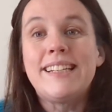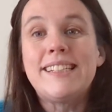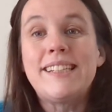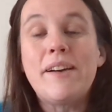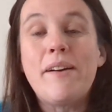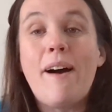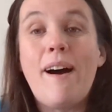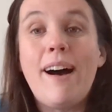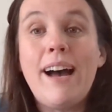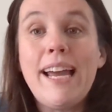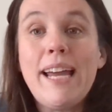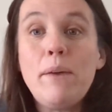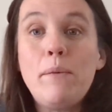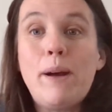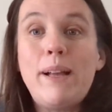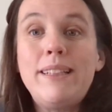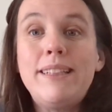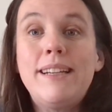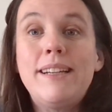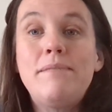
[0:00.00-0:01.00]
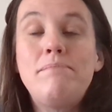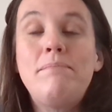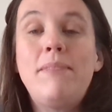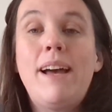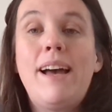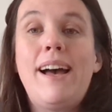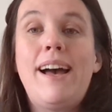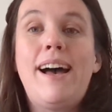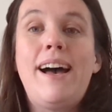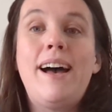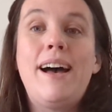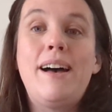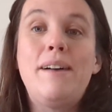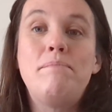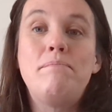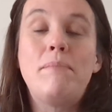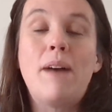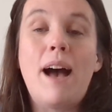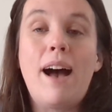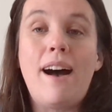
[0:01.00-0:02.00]
So hi, welcome.
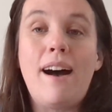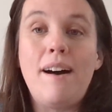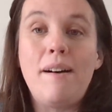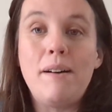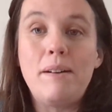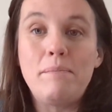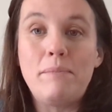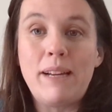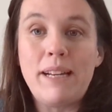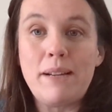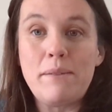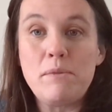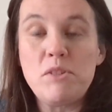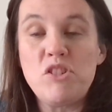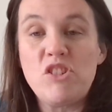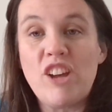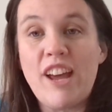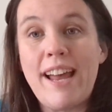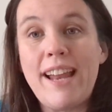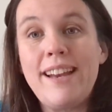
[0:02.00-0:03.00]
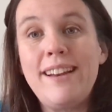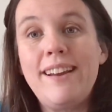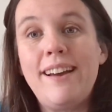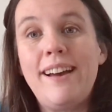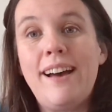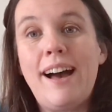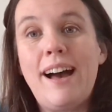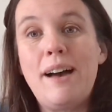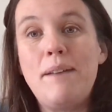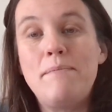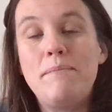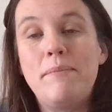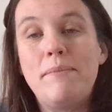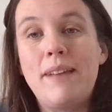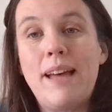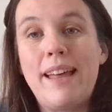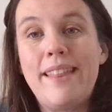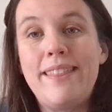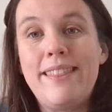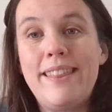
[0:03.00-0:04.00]
My name's
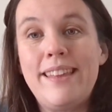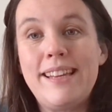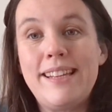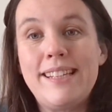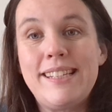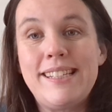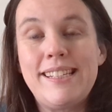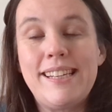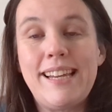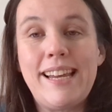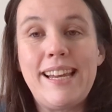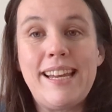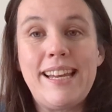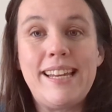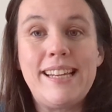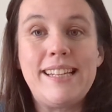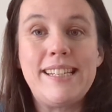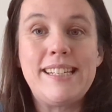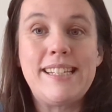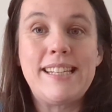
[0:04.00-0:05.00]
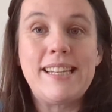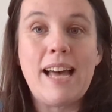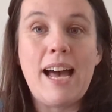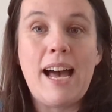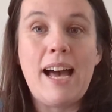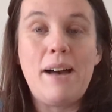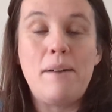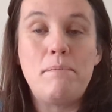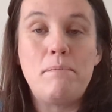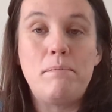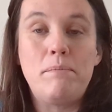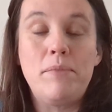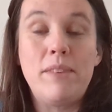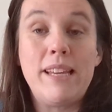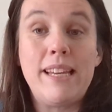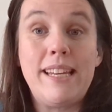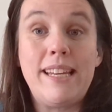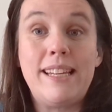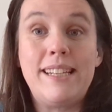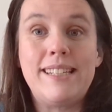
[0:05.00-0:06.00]
Jen. This is
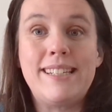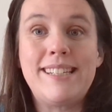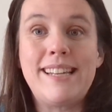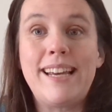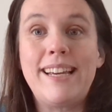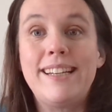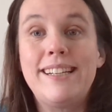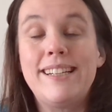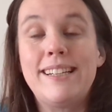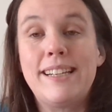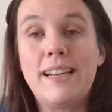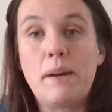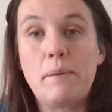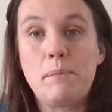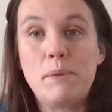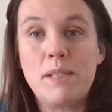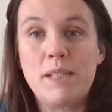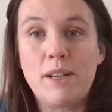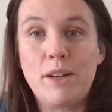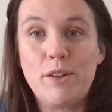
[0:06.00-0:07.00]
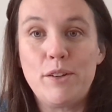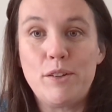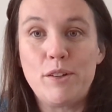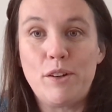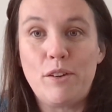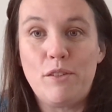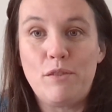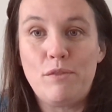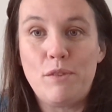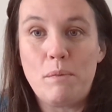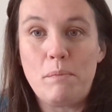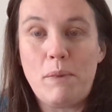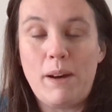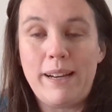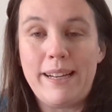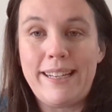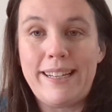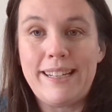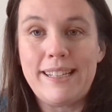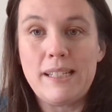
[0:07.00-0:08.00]
the second episode of
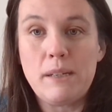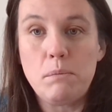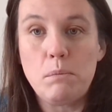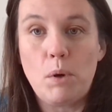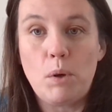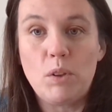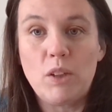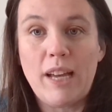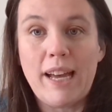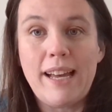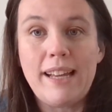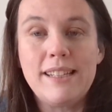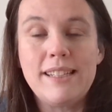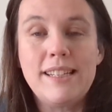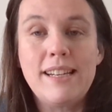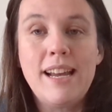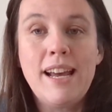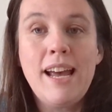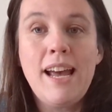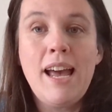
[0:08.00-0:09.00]
my knitting podcast,